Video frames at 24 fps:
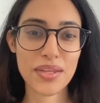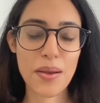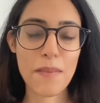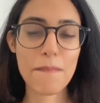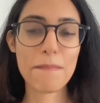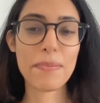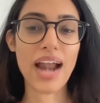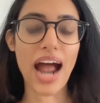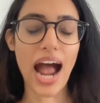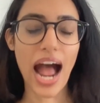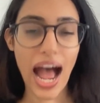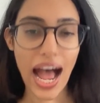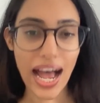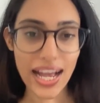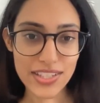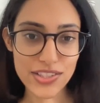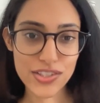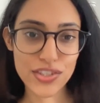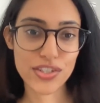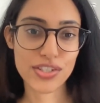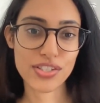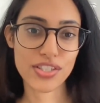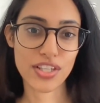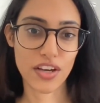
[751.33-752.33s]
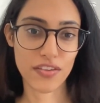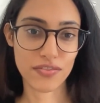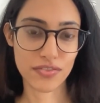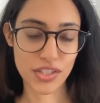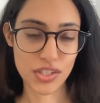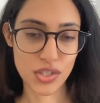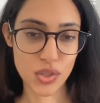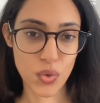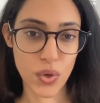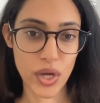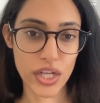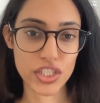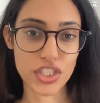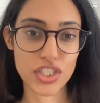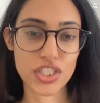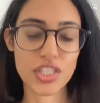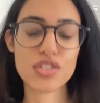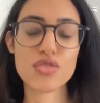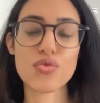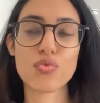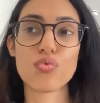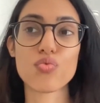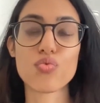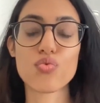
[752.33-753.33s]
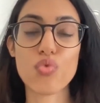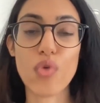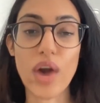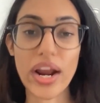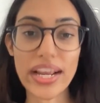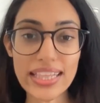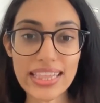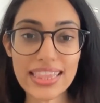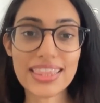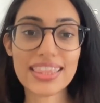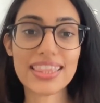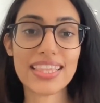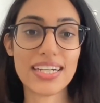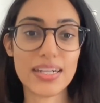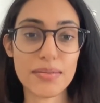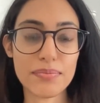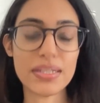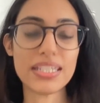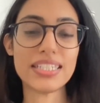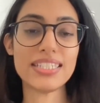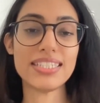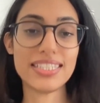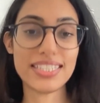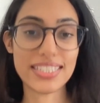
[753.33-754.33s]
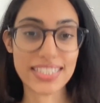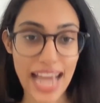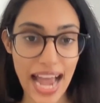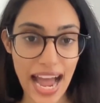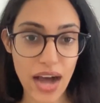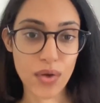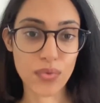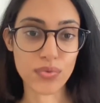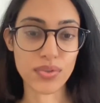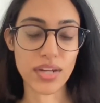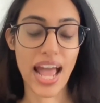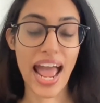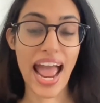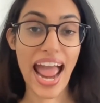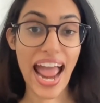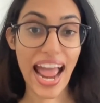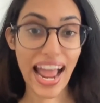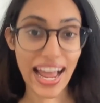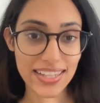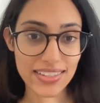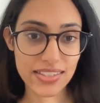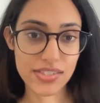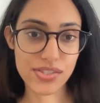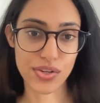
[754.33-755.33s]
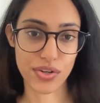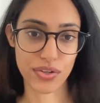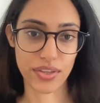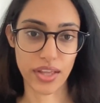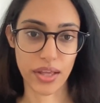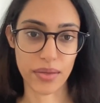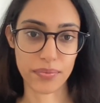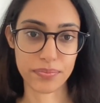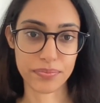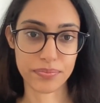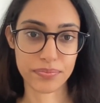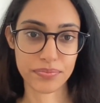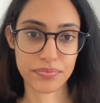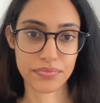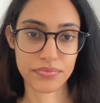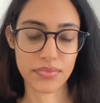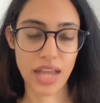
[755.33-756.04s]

But ask yourself these questions, write them down, answer them.